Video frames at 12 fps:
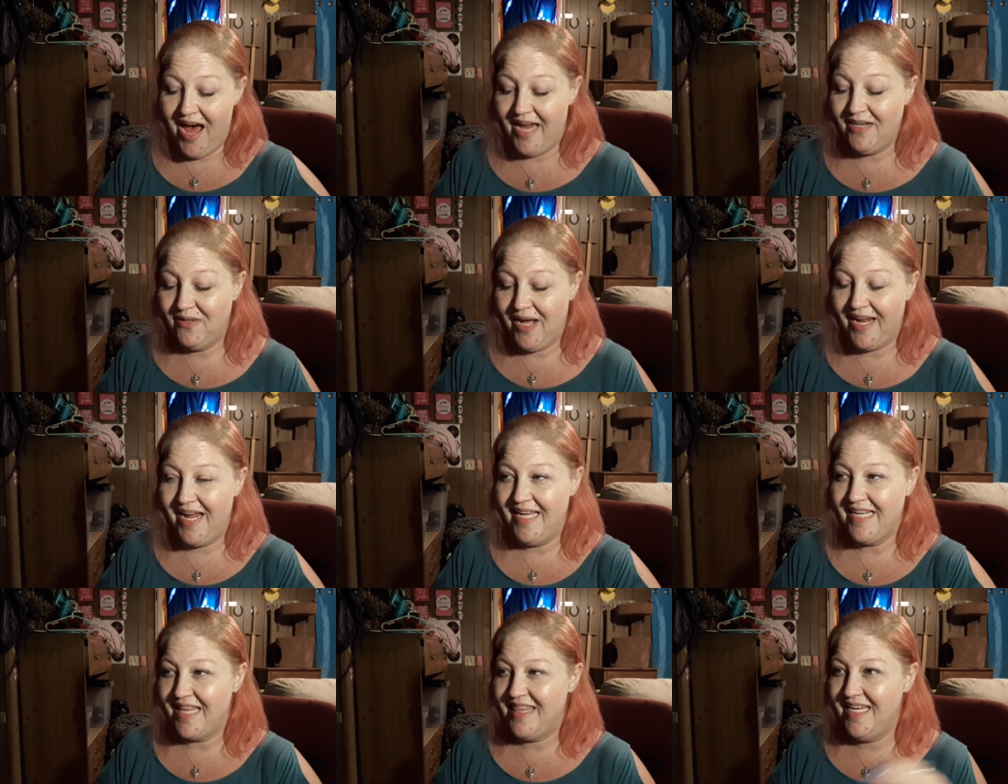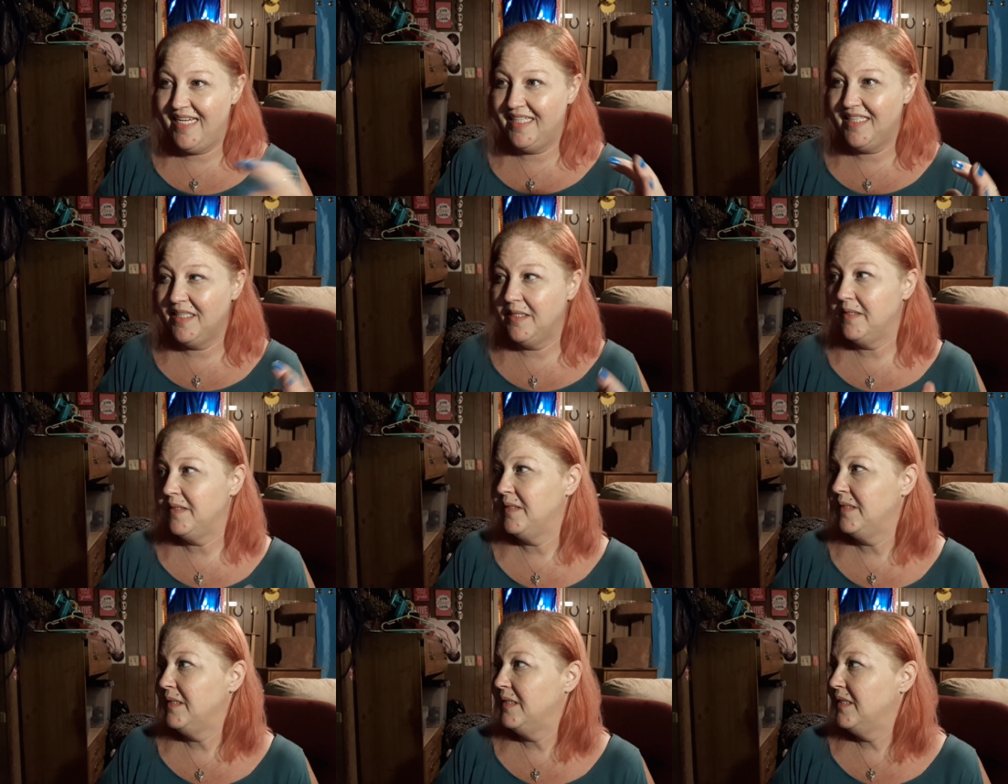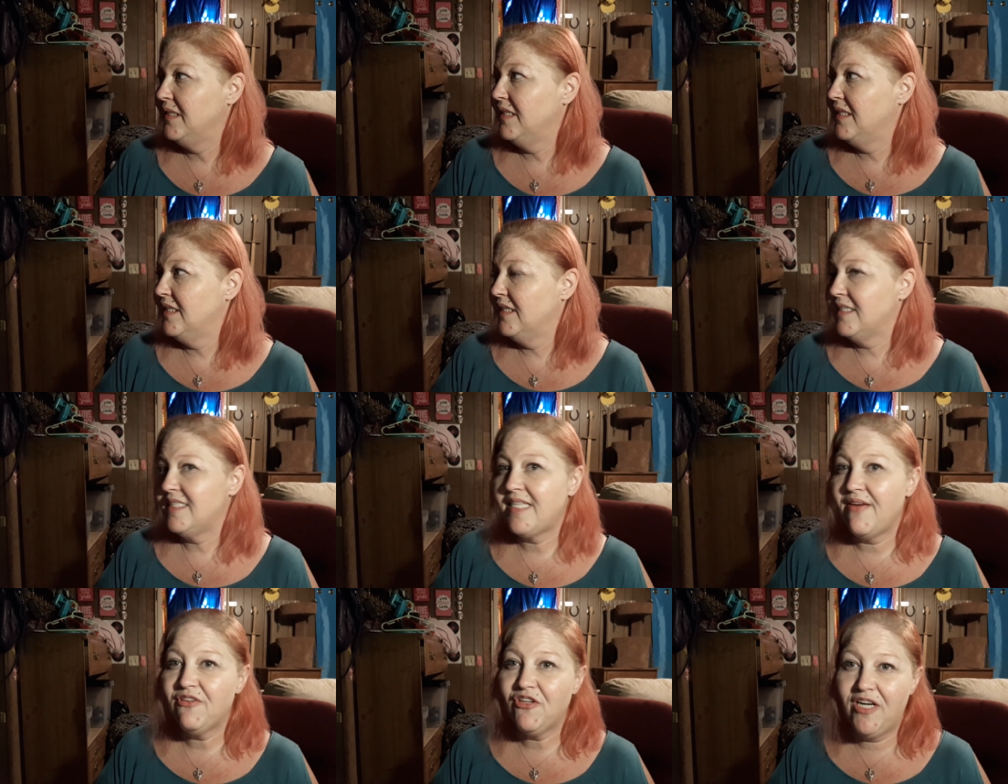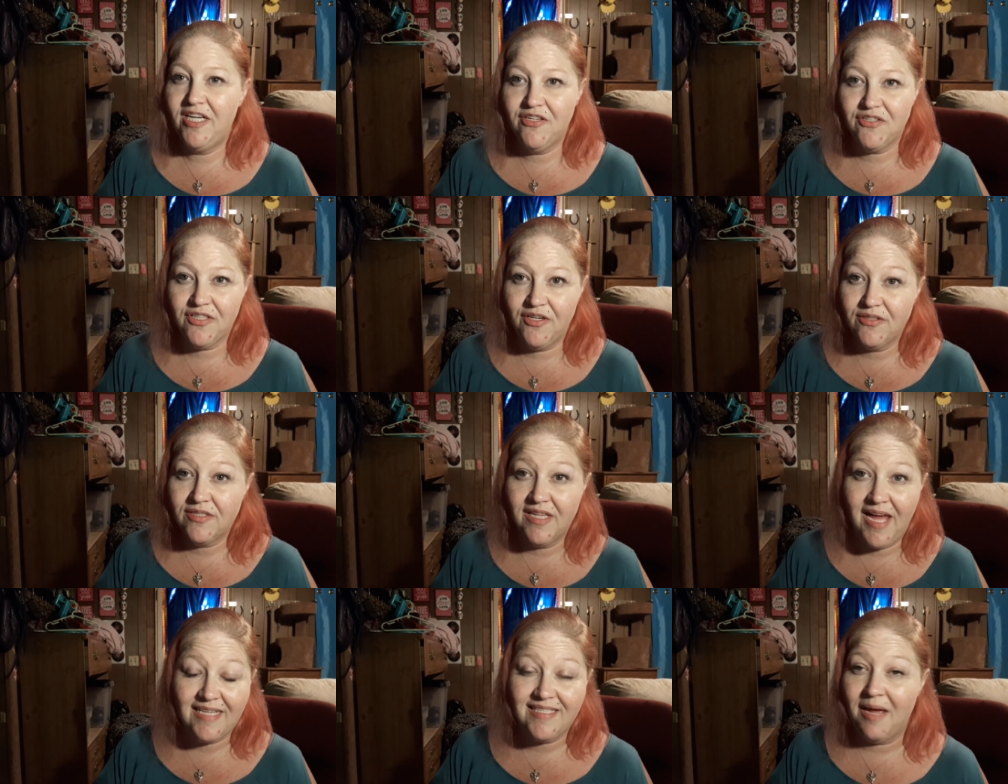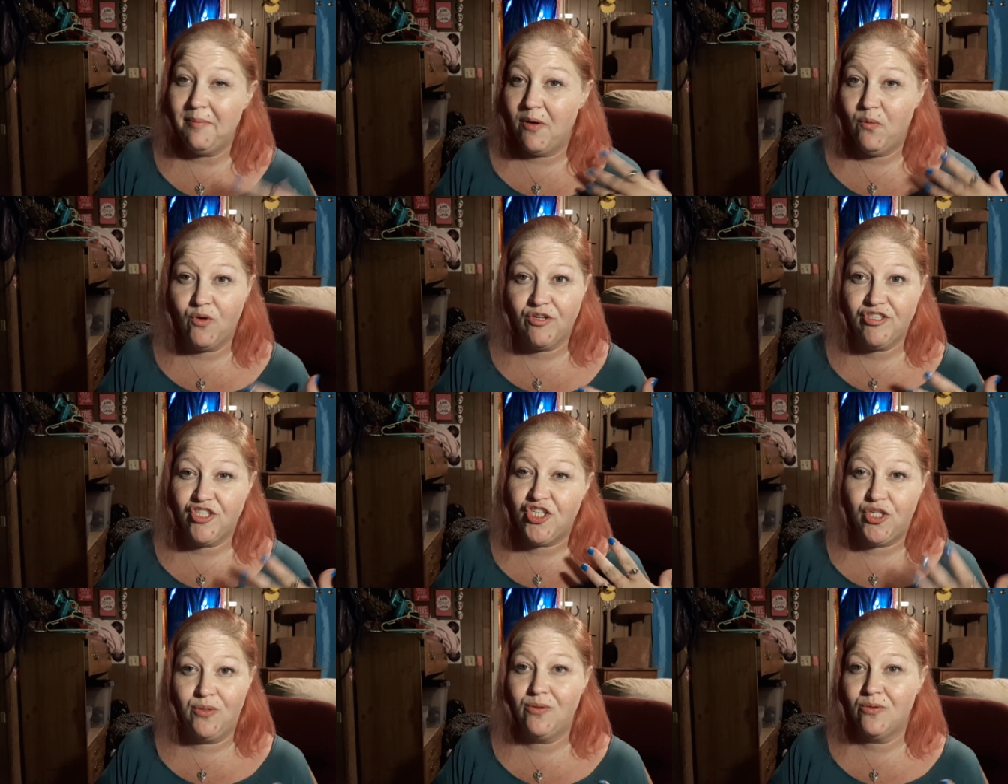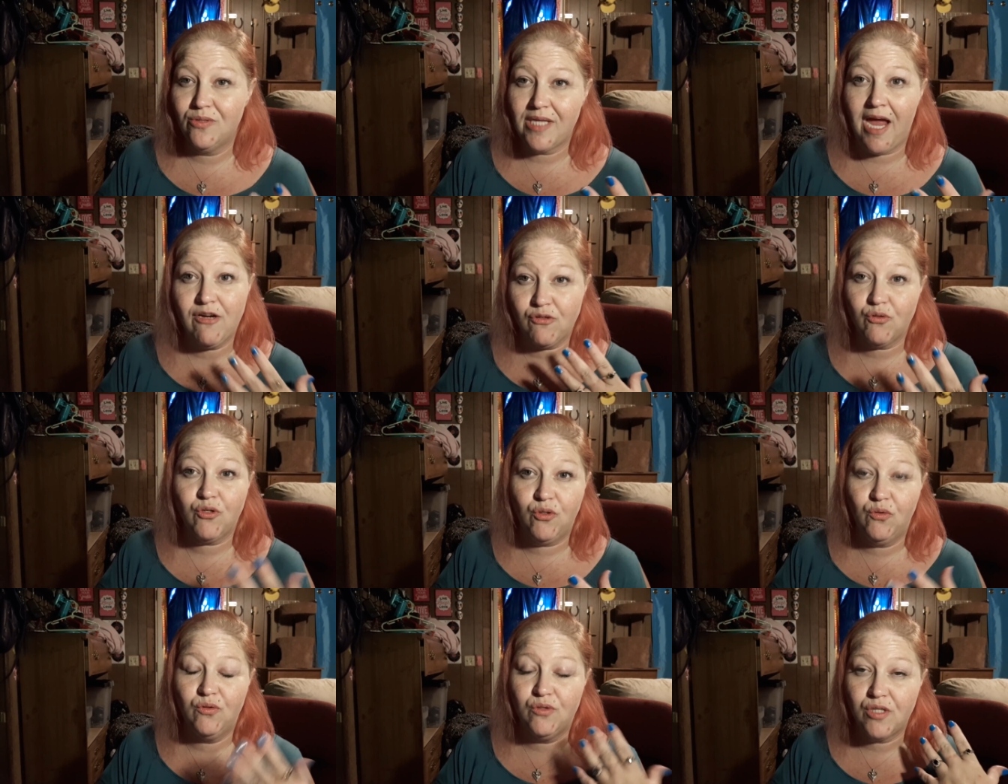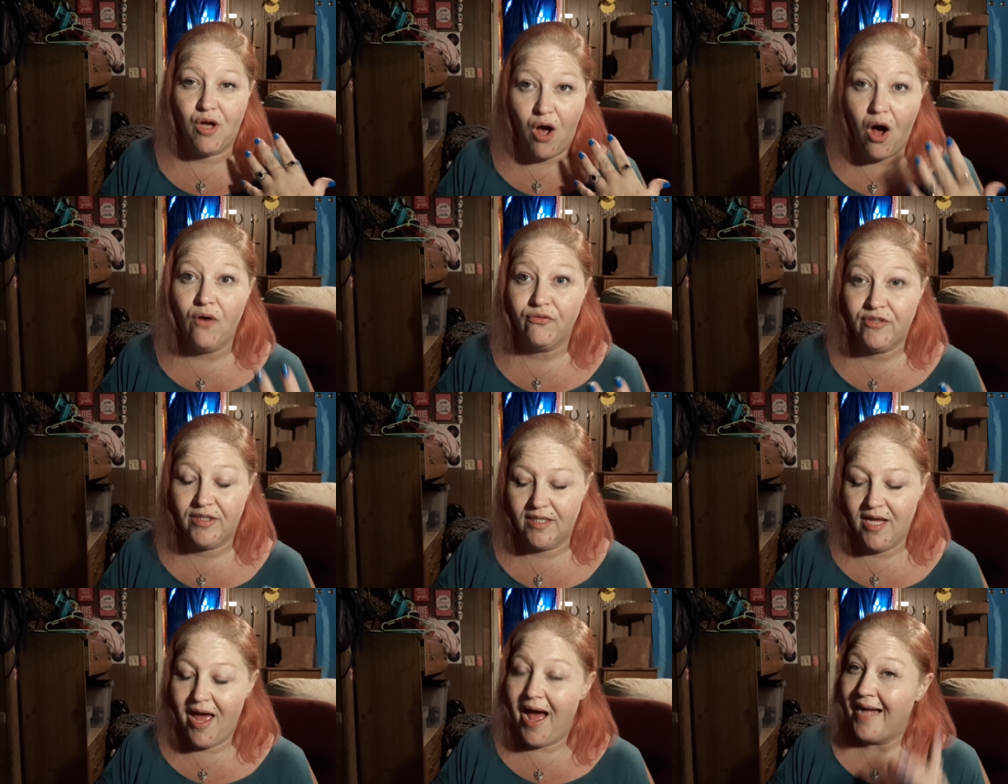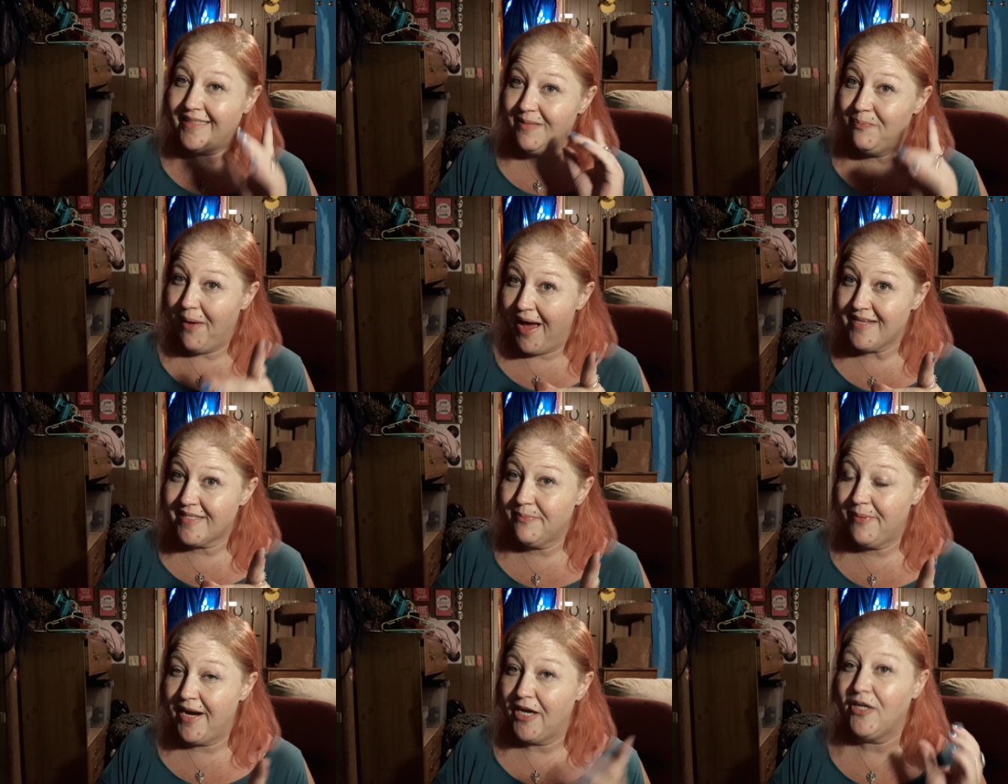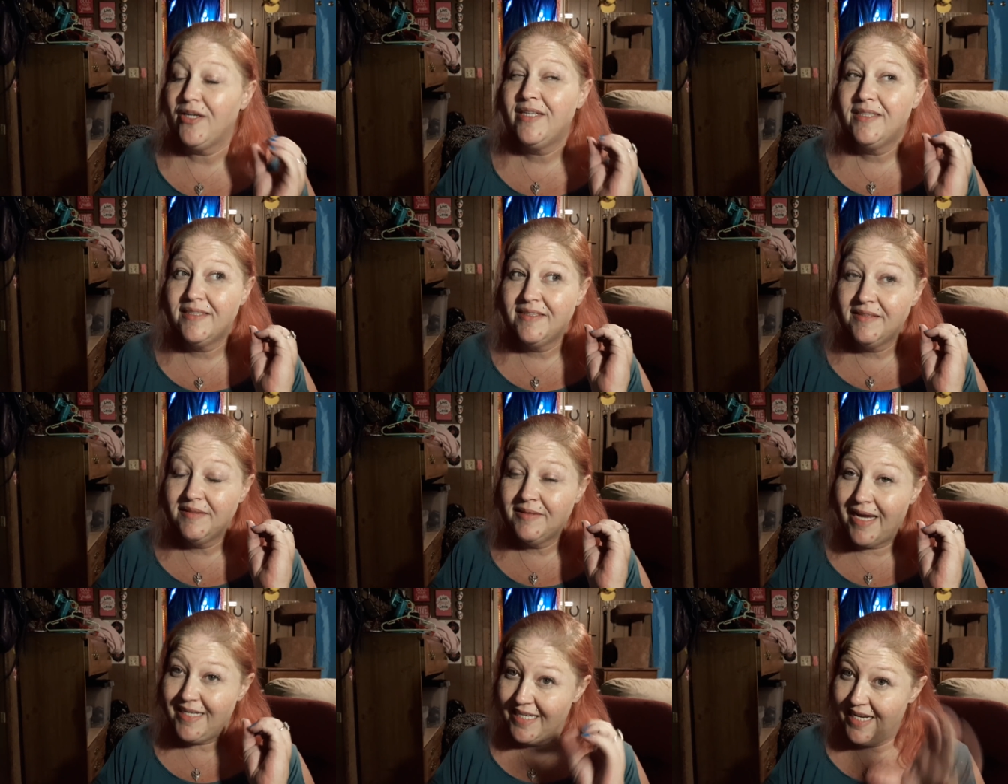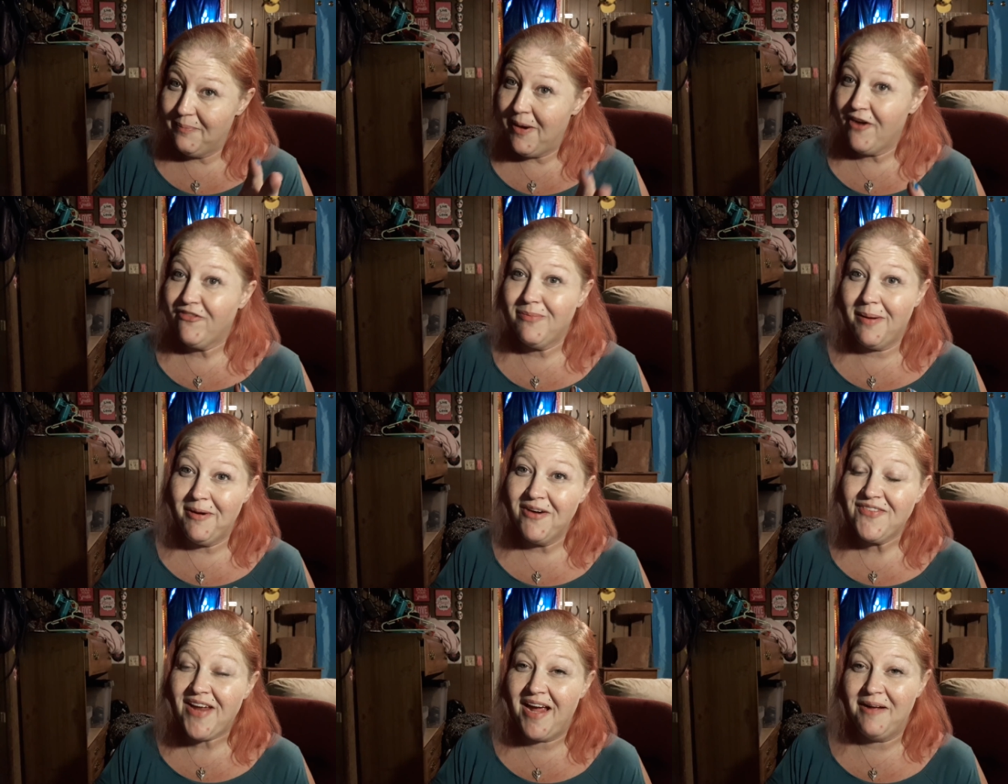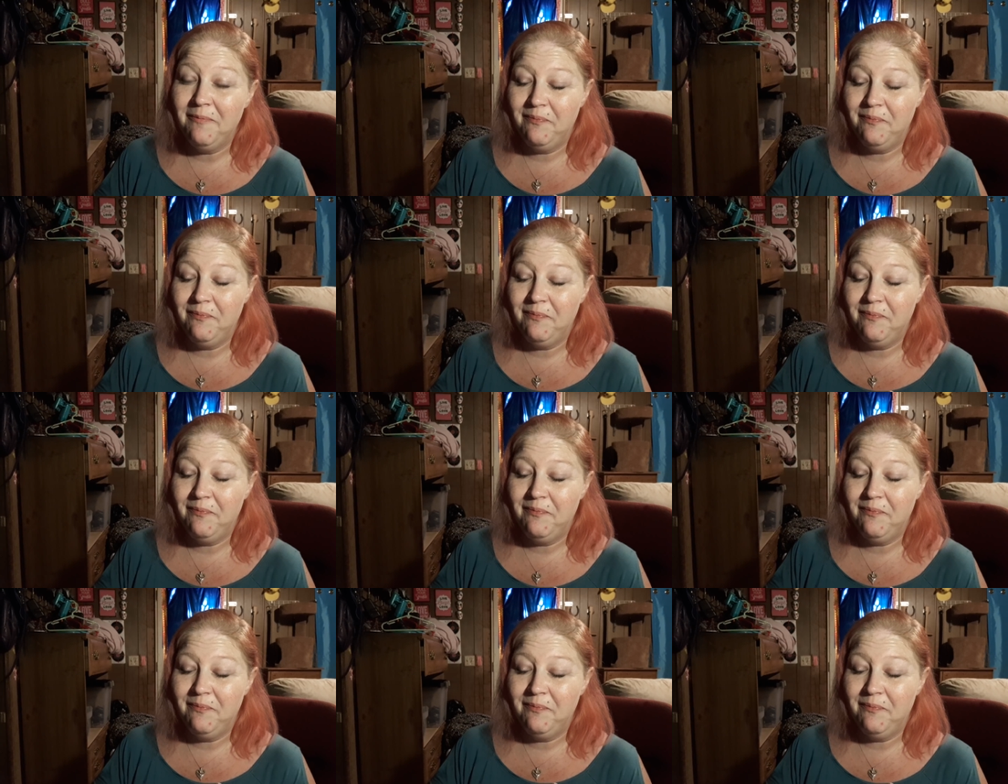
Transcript: I don't, I can't, I think seven or eight years ago is the last time I wore shoes, actual shoes, often. I did buy some pair. I did get pair for my birthday.